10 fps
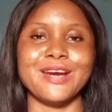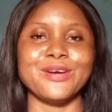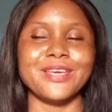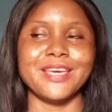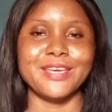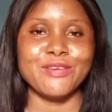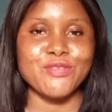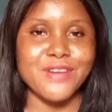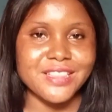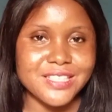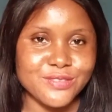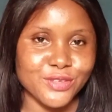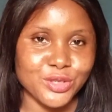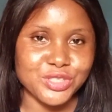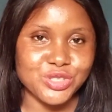Okay, if you find this
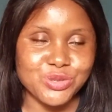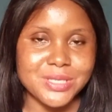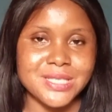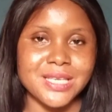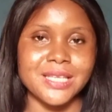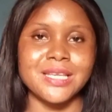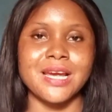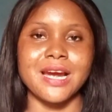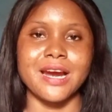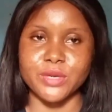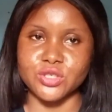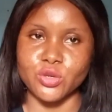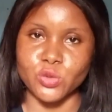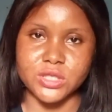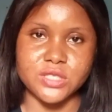video interesting, make sure
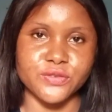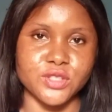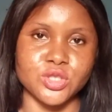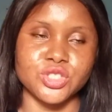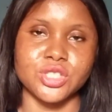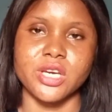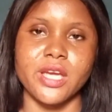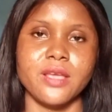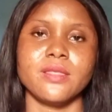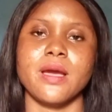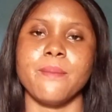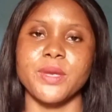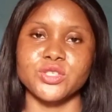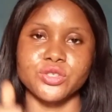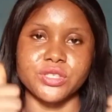you watch this video to the end and
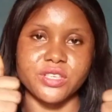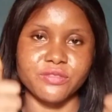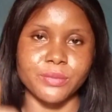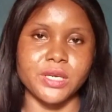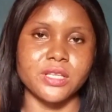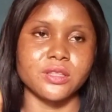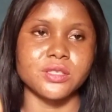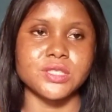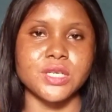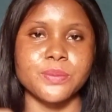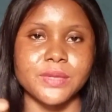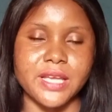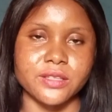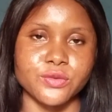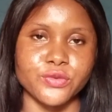make sure you give me a thumbs up,
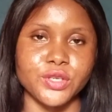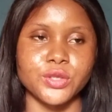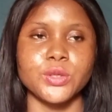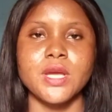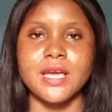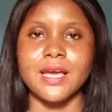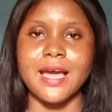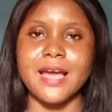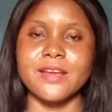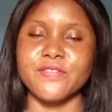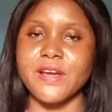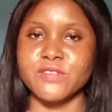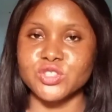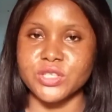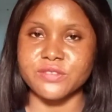like the video. And if you
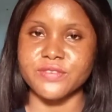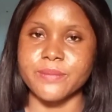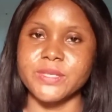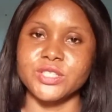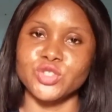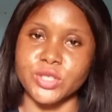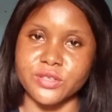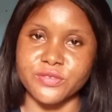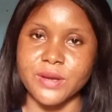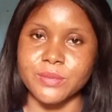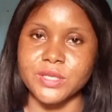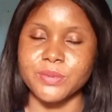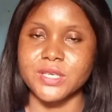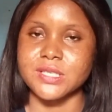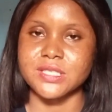haven't joined the family, join the family,
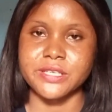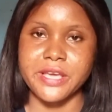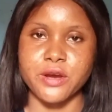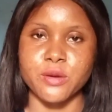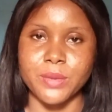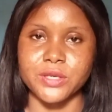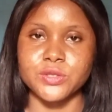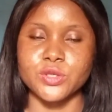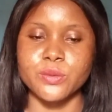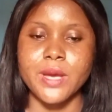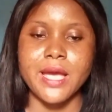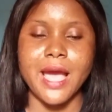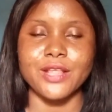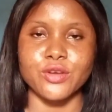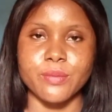because here on my YouTube
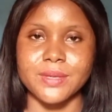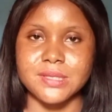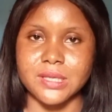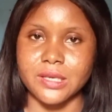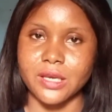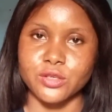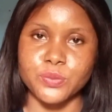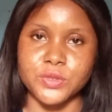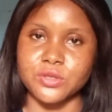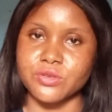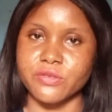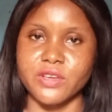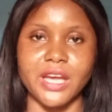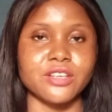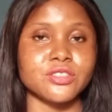I talk about skincare, I do product
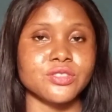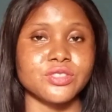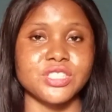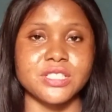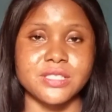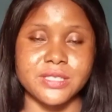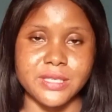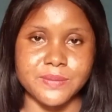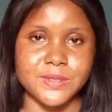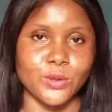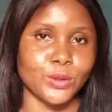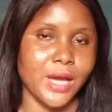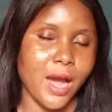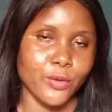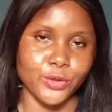review, and also share tips on
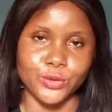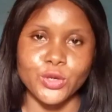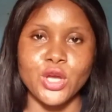how you